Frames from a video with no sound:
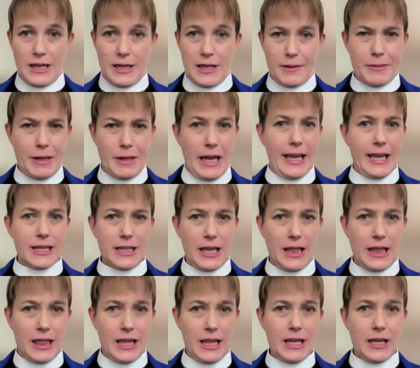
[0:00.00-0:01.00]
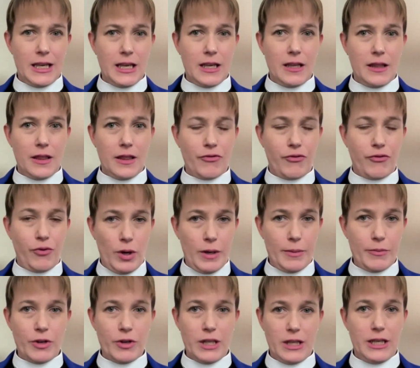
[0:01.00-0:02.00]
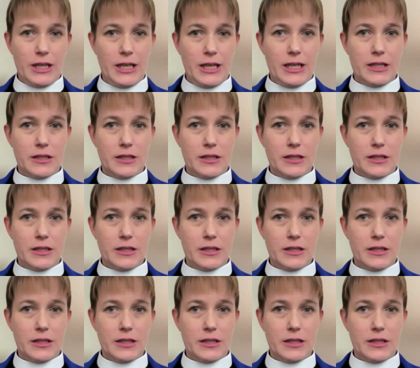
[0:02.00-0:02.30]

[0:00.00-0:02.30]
and I think the form really